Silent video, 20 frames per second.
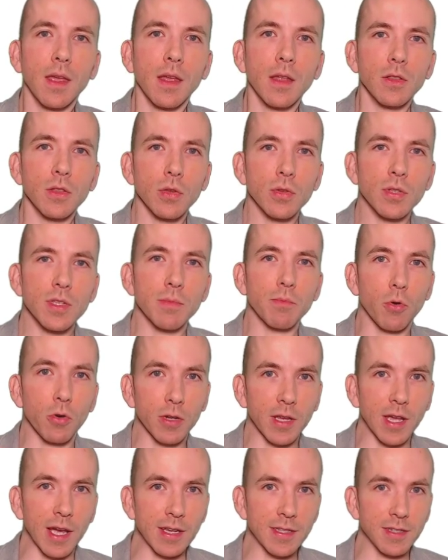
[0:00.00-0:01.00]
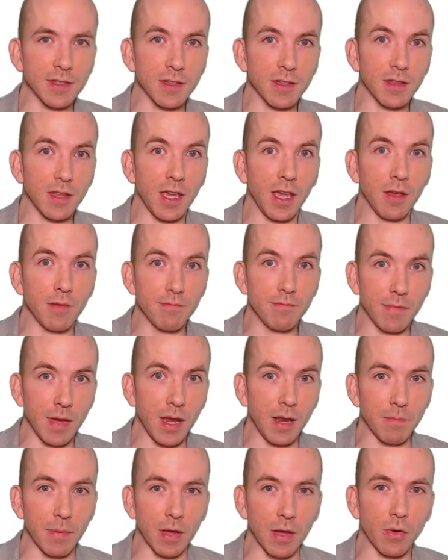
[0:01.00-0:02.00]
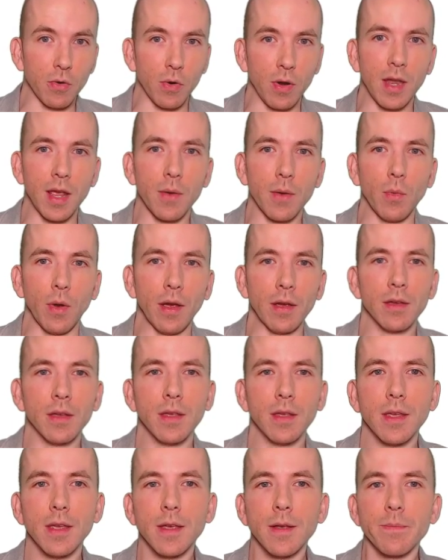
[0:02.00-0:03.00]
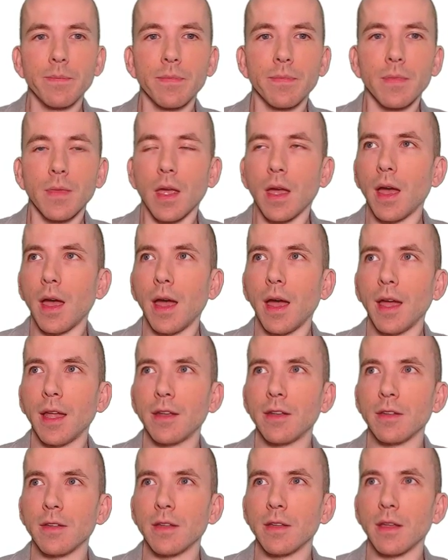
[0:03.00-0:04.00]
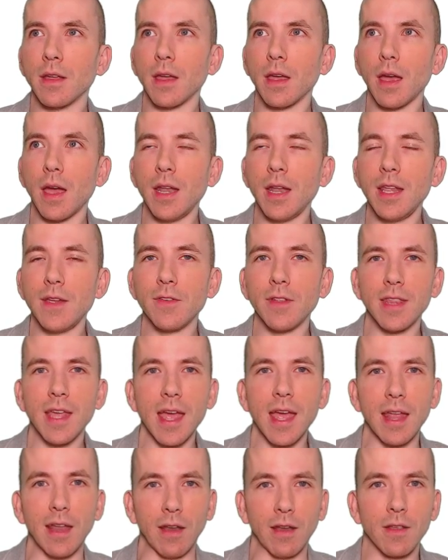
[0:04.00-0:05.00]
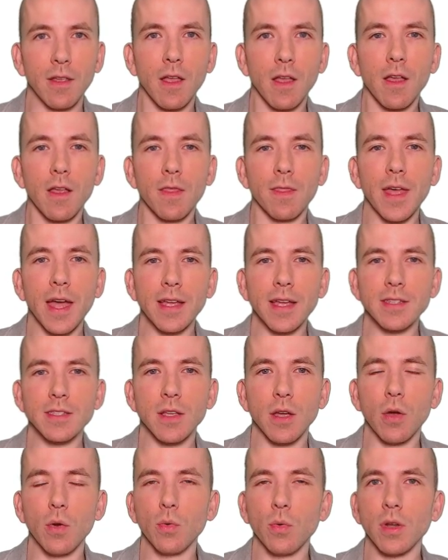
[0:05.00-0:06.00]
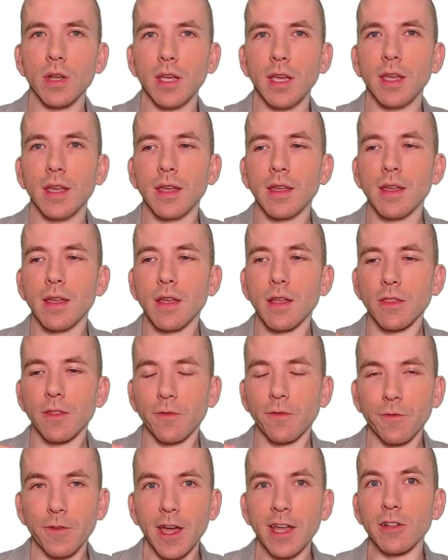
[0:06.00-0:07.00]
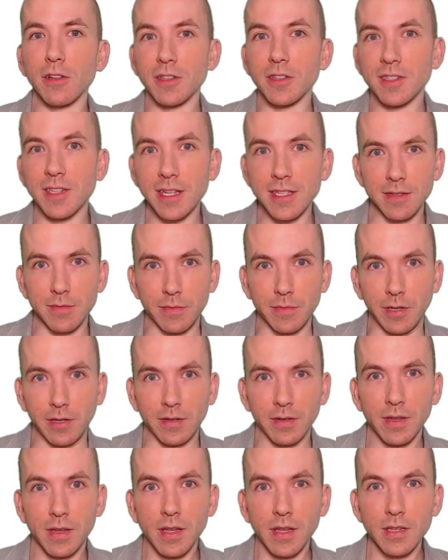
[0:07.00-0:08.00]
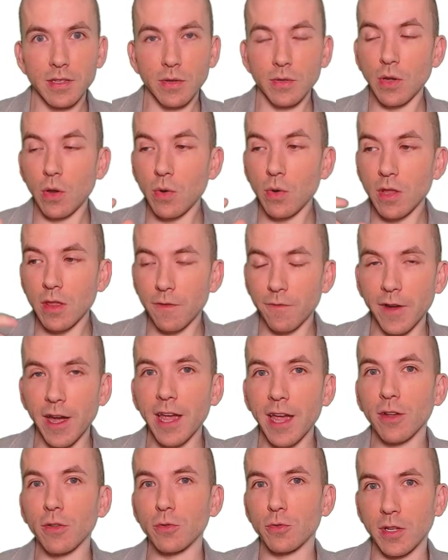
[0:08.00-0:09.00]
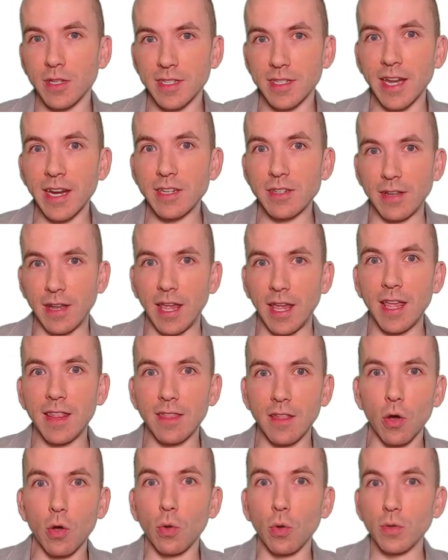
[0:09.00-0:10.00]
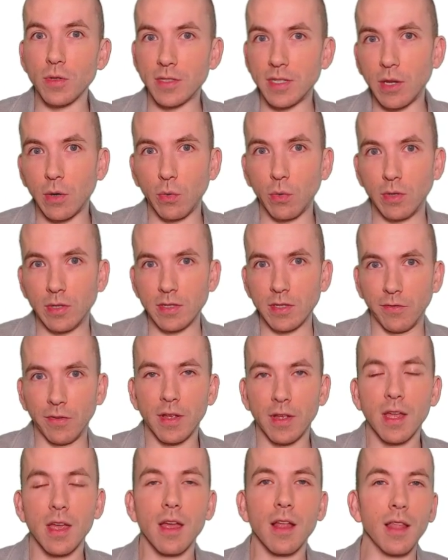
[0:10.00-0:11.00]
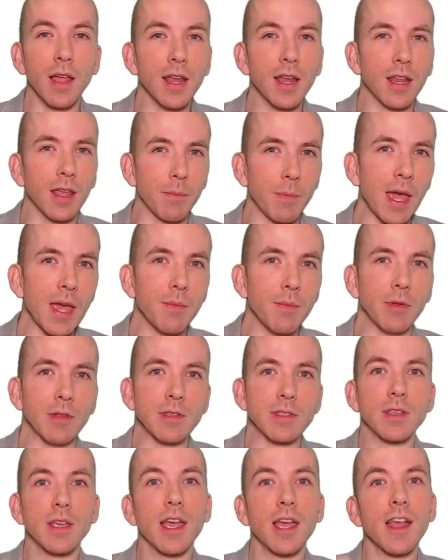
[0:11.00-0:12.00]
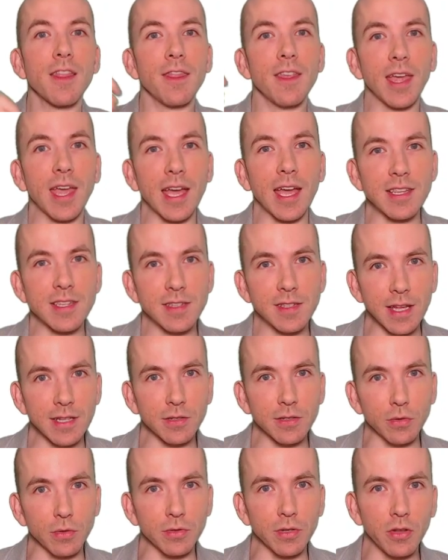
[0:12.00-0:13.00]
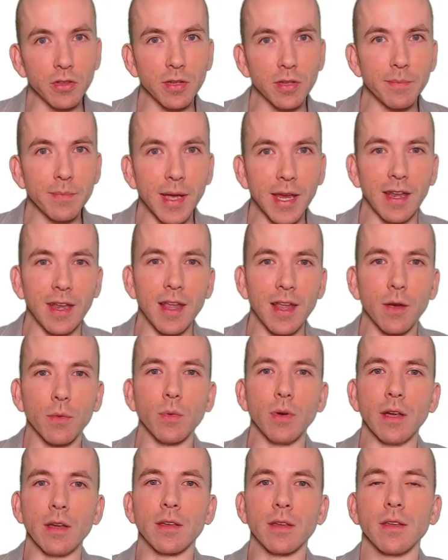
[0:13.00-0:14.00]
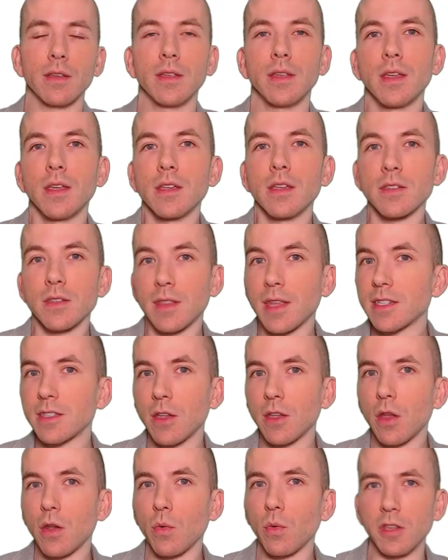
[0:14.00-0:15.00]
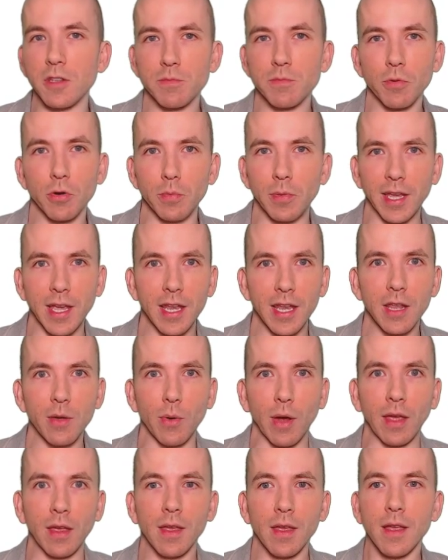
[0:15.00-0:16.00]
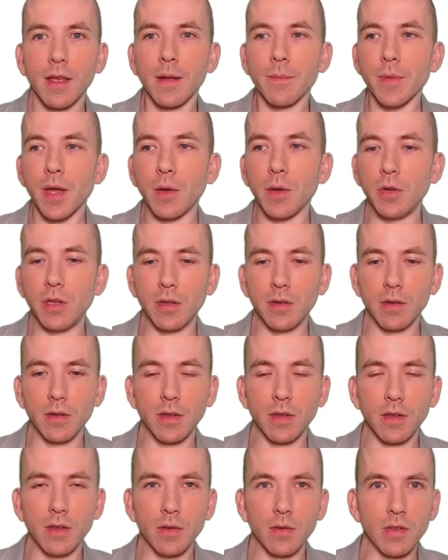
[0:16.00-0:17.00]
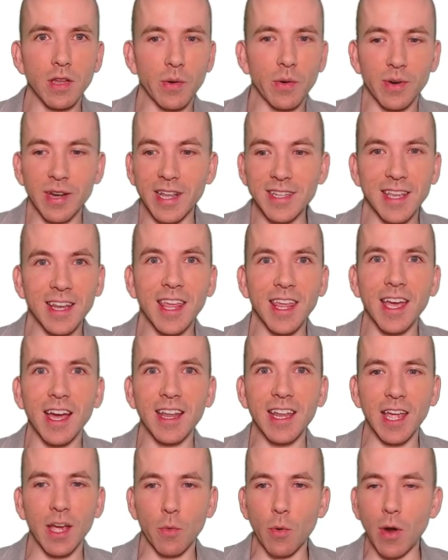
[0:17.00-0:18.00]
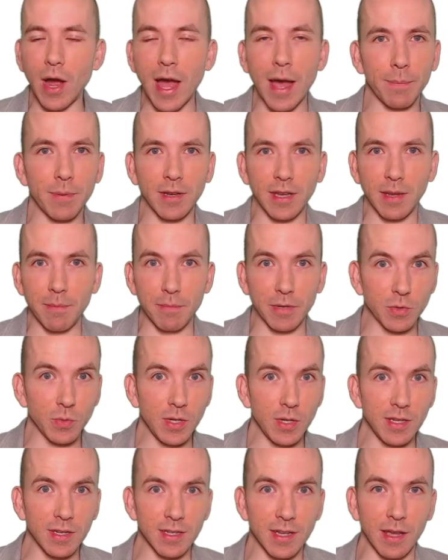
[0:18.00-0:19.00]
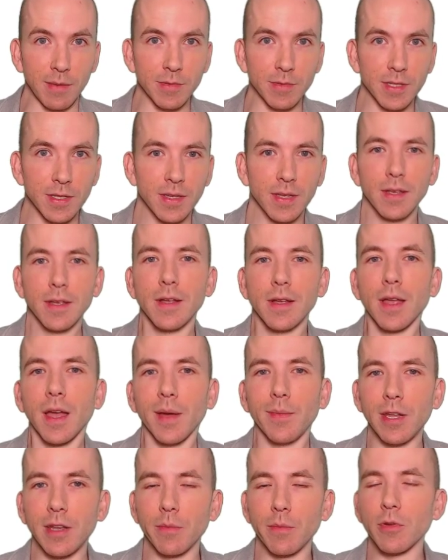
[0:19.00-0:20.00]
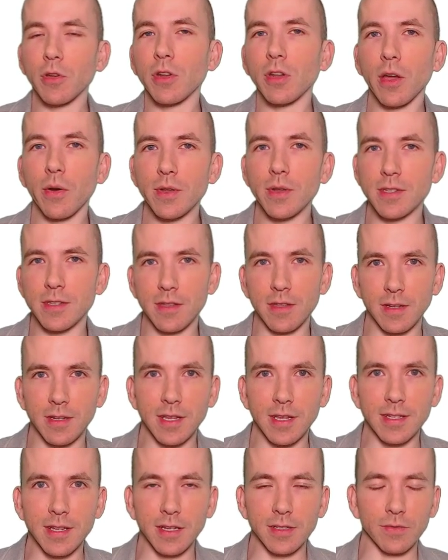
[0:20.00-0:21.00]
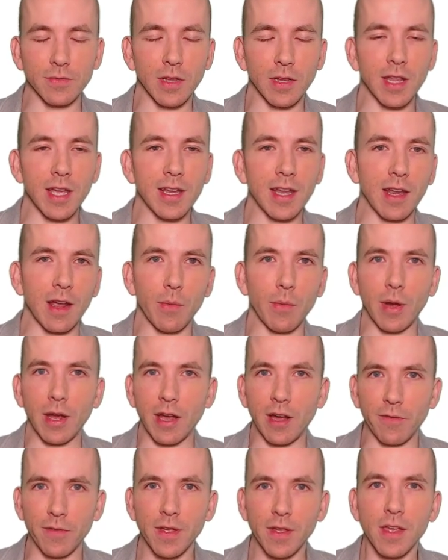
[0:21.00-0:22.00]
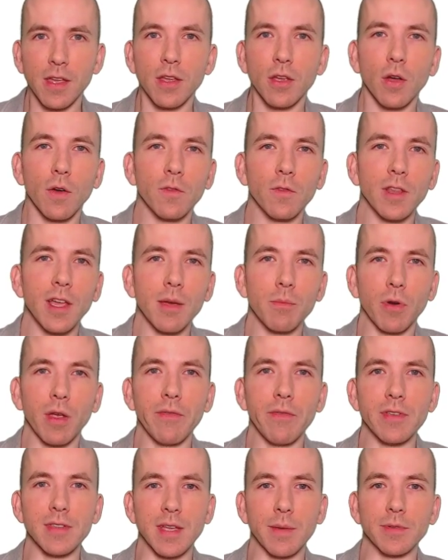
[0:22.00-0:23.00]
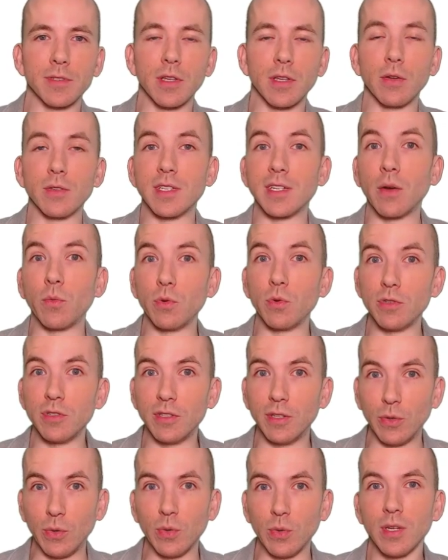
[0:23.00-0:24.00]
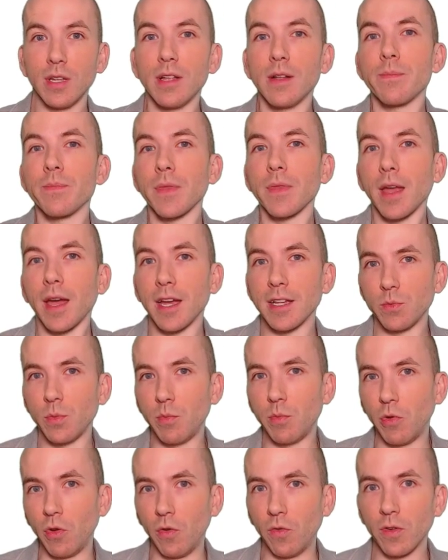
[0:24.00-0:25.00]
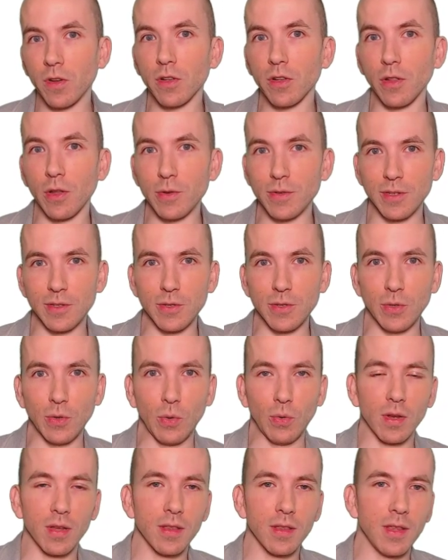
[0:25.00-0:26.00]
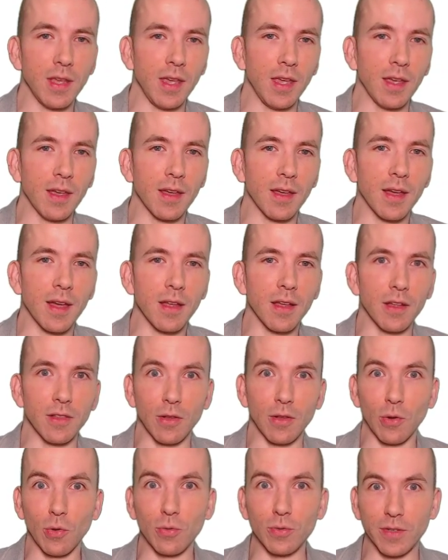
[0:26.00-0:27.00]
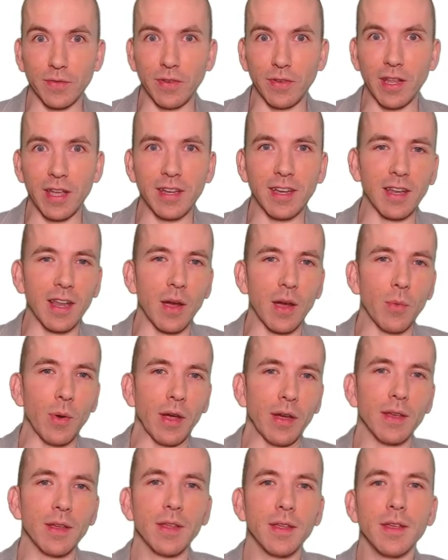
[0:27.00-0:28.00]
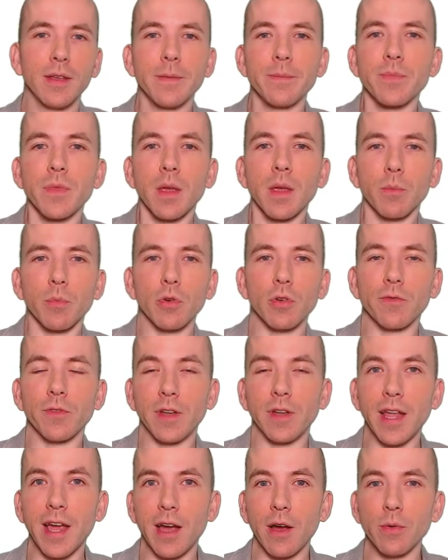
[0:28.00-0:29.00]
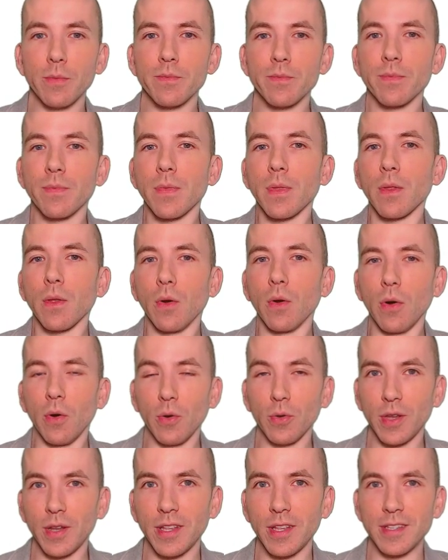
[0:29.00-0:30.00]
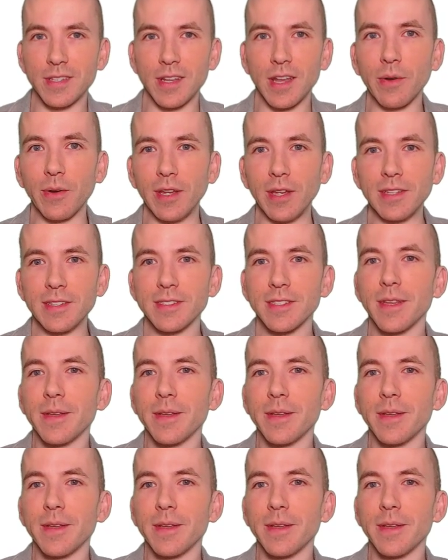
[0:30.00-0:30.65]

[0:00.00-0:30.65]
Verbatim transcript: does it broadcast it to the main Bitcoin network. And, and even then, that's only the final settlement. So it's only the final transaction in the whole sequence of Lightning payments that gets settled on the main network. So that's the only one that's public anyway. And no one has any idea what happened in between times. I mean, I'm not going to go into the details of the Lightning Network. I've covered that in previous episodes, and I will do as we move closer to the uh, the launch of the Lightning Network. But for now, all you need to know is